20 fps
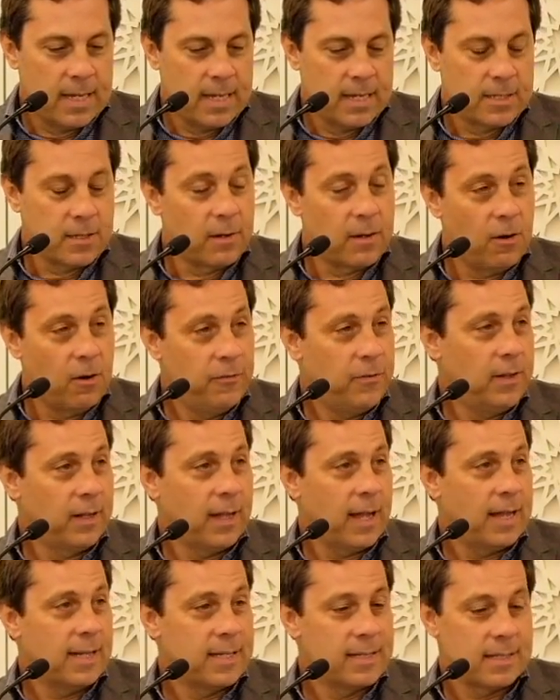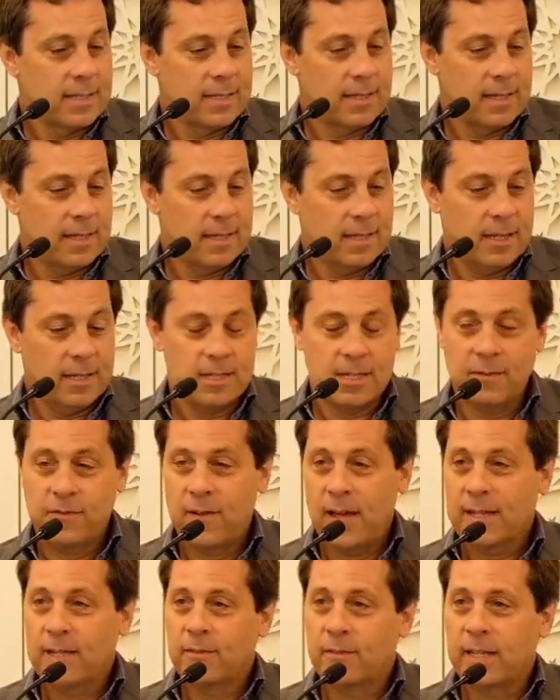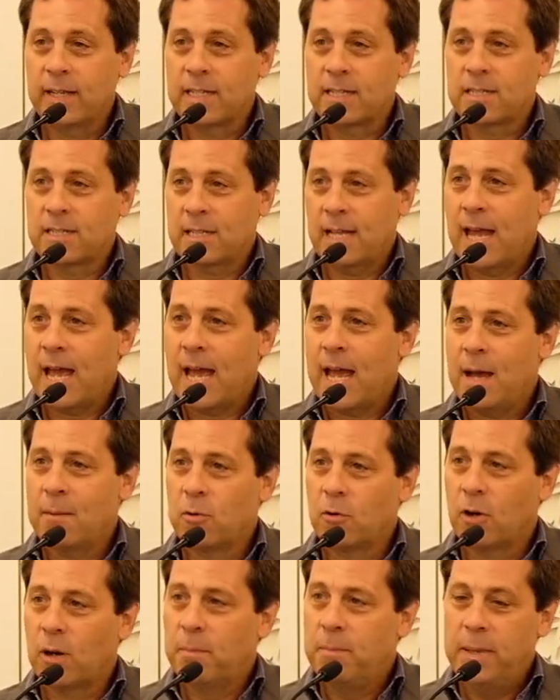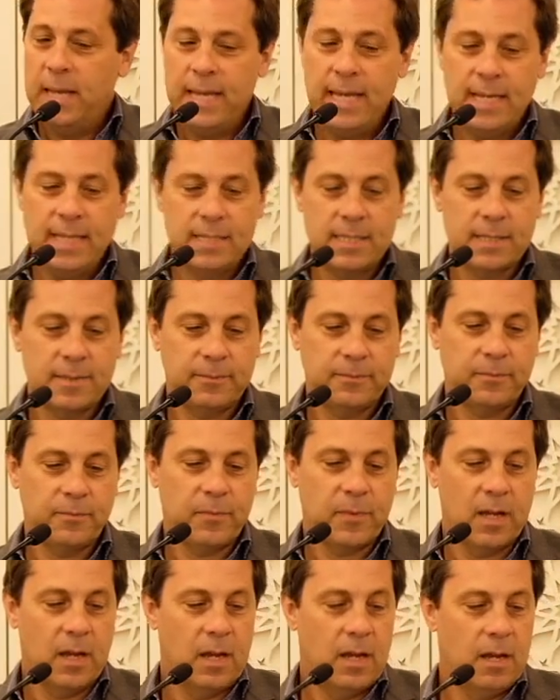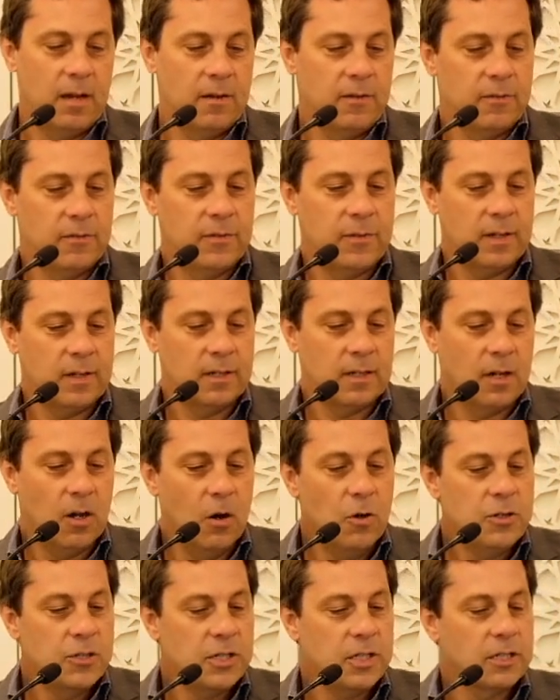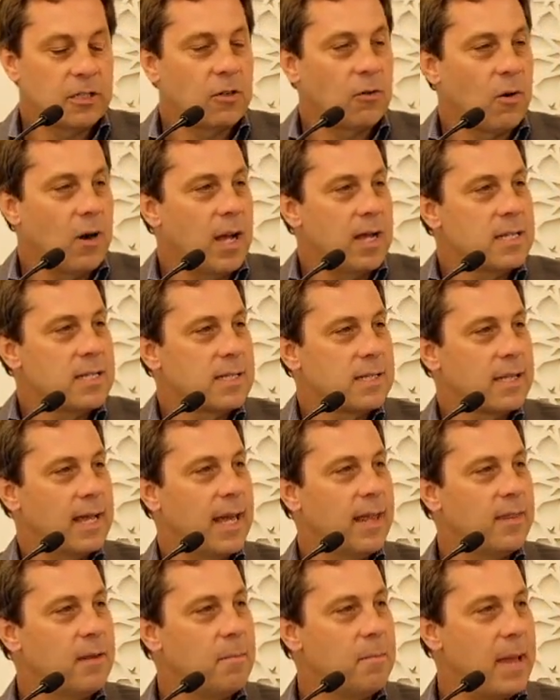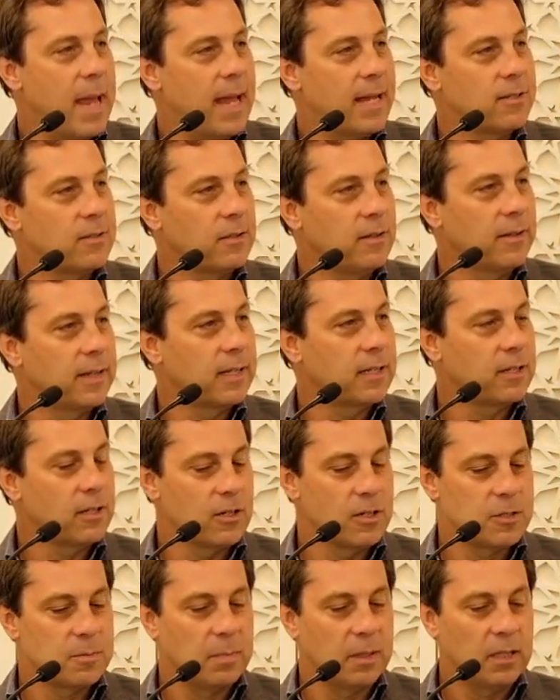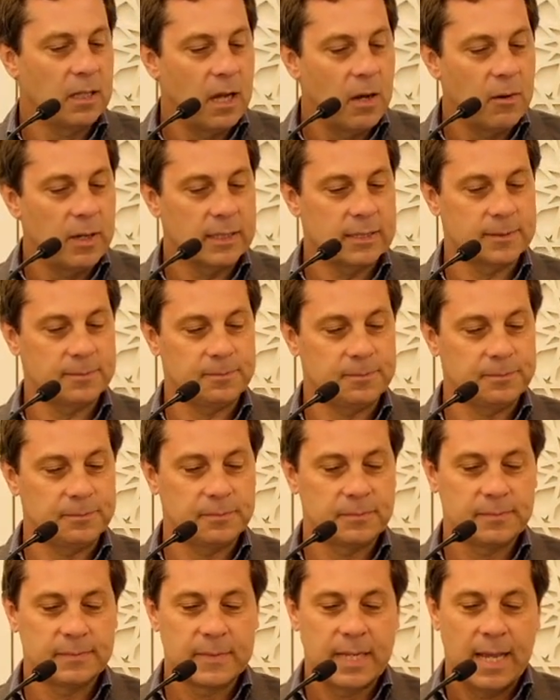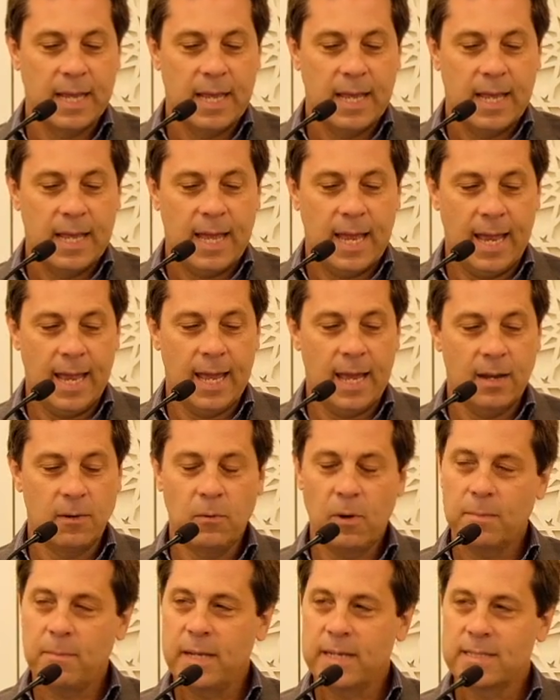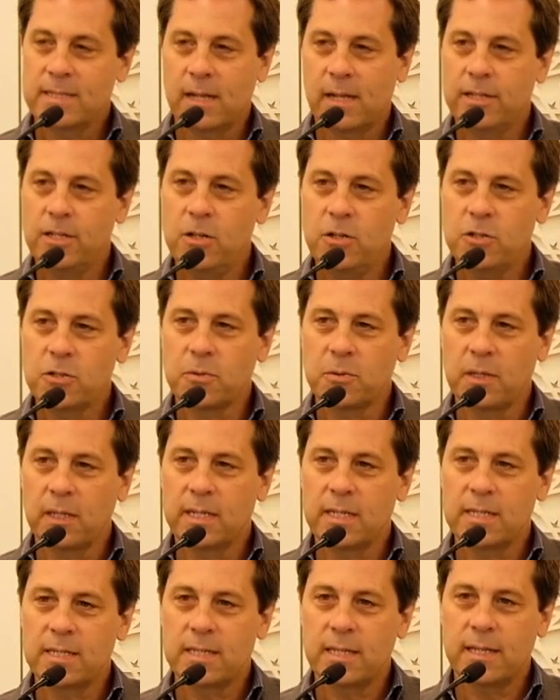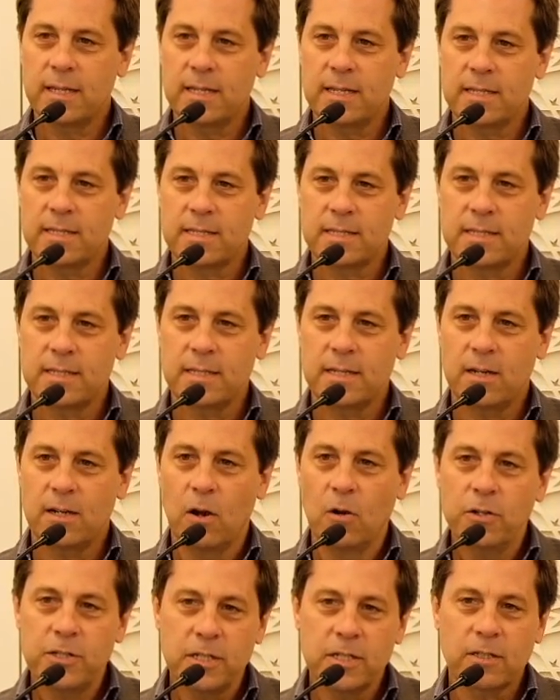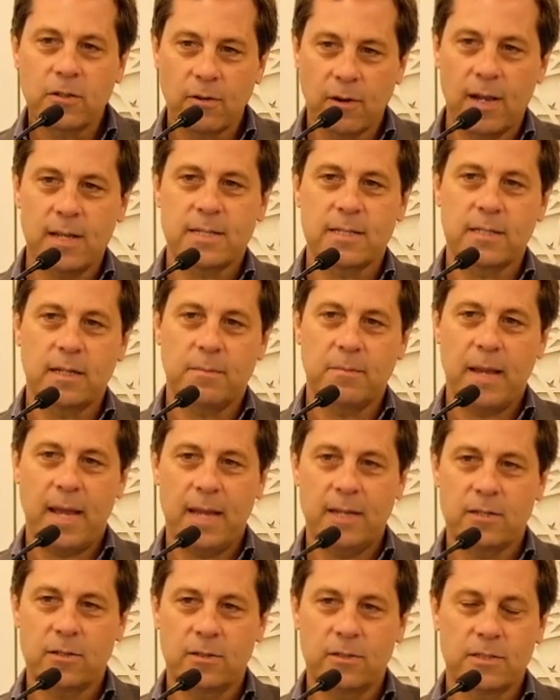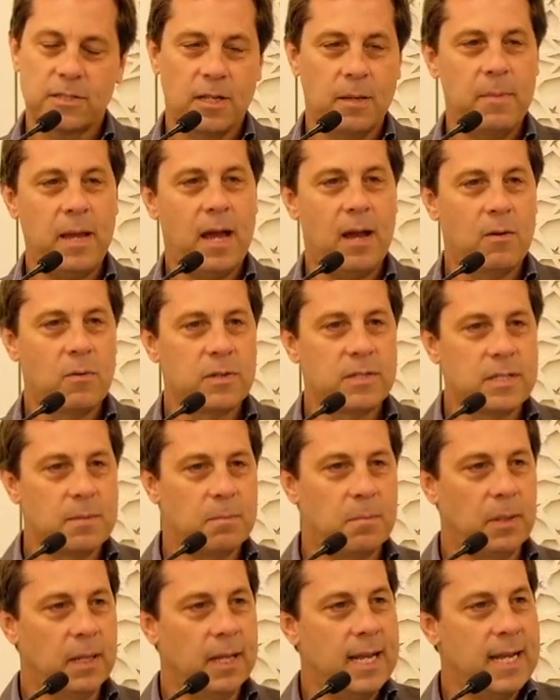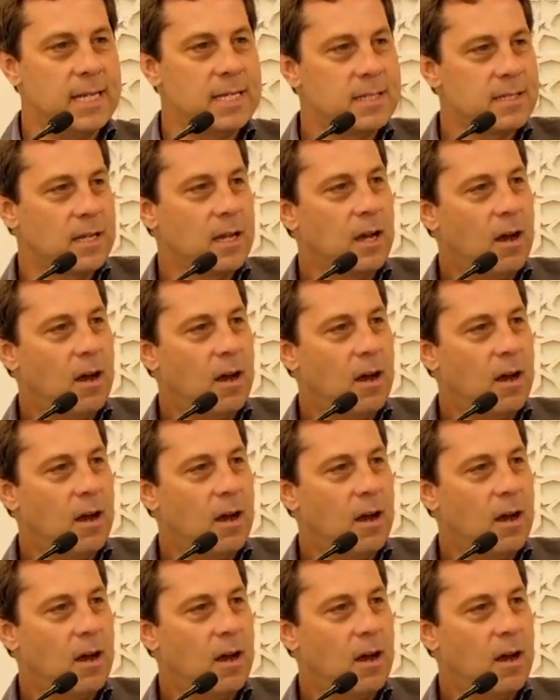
So an ophiolite is effectively a slab or a piece of ocean crust and the mantle that occurs below it. And what makes it unusual is that this ocean crust and mantle somehow was emplaced